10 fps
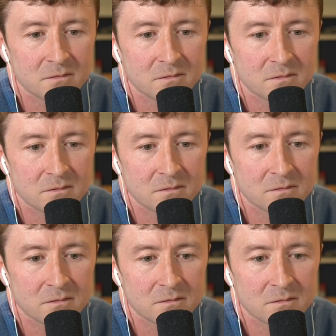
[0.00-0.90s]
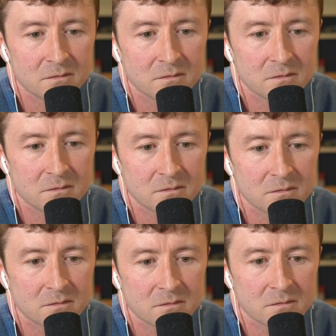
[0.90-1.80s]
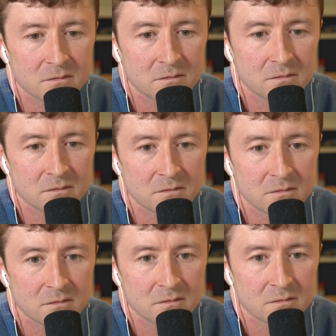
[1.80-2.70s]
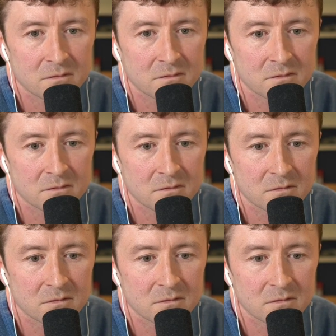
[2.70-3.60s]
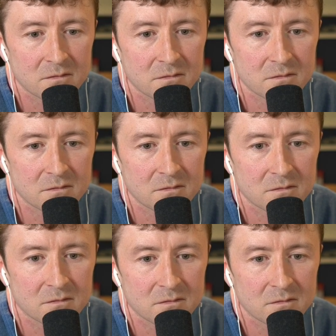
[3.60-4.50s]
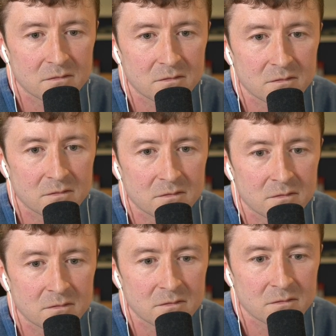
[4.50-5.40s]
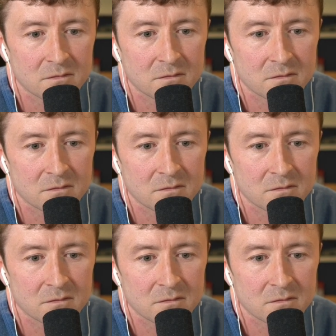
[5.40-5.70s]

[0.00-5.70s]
(not speaking)